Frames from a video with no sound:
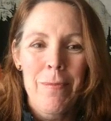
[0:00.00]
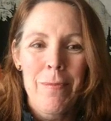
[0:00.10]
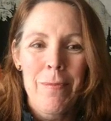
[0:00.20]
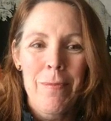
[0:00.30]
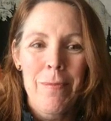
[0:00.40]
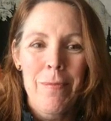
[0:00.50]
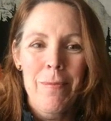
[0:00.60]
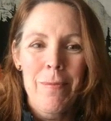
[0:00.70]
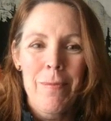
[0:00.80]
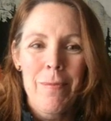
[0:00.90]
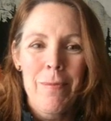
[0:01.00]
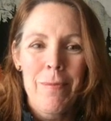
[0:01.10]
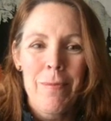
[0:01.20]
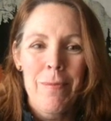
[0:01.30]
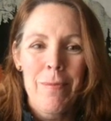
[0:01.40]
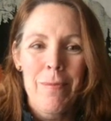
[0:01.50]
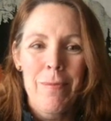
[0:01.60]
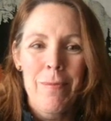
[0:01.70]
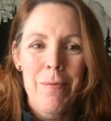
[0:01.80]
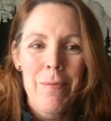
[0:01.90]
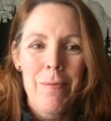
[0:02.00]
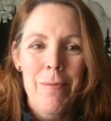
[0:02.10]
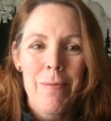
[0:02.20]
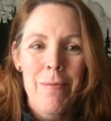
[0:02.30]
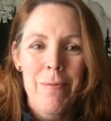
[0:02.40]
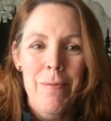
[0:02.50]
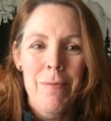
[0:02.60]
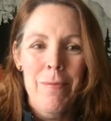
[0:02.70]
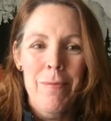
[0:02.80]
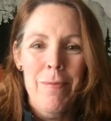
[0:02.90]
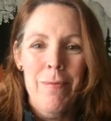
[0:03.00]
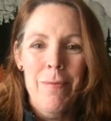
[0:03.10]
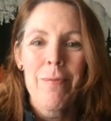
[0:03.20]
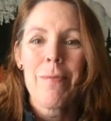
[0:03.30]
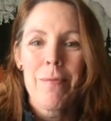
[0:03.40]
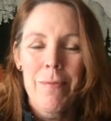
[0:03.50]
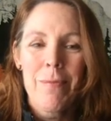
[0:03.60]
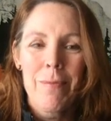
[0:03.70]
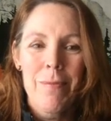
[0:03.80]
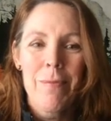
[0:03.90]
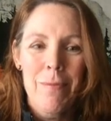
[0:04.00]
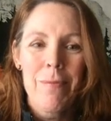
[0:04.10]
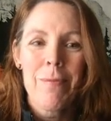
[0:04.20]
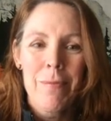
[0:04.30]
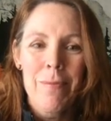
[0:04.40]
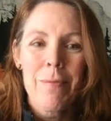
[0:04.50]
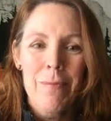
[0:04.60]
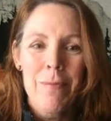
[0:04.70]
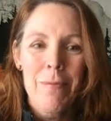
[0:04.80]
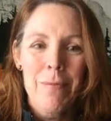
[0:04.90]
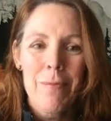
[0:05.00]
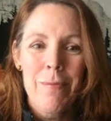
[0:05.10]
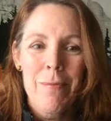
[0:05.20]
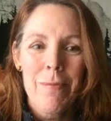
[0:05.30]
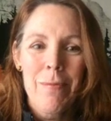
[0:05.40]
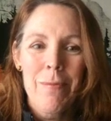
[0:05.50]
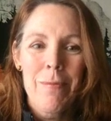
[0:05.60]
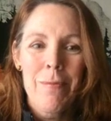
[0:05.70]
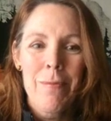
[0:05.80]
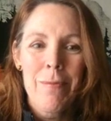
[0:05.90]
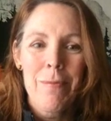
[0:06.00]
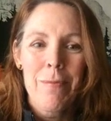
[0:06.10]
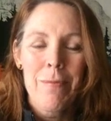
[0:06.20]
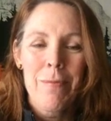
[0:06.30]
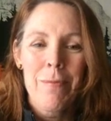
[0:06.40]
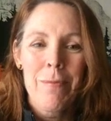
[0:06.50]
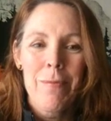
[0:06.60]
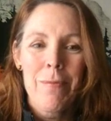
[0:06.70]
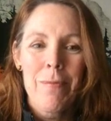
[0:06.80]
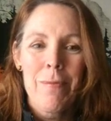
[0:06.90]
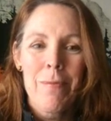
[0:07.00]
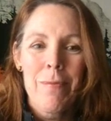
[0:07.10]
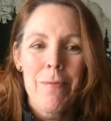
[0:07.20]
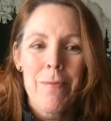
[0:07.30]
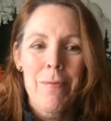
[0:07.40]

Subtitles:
(silent)